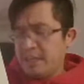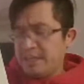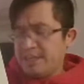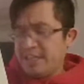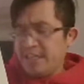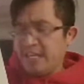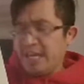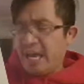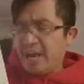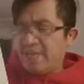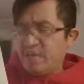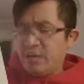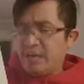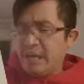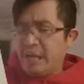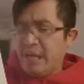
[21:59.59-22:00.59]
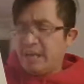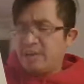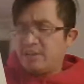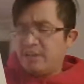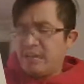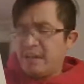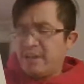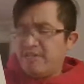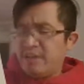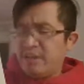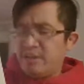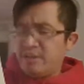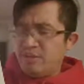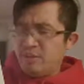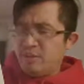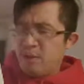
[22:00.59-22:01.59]
You see every
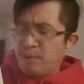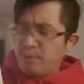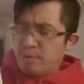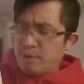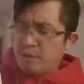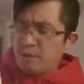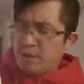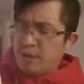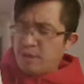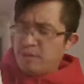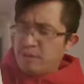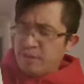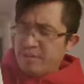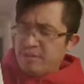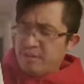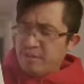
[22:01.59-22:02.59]
number underneath the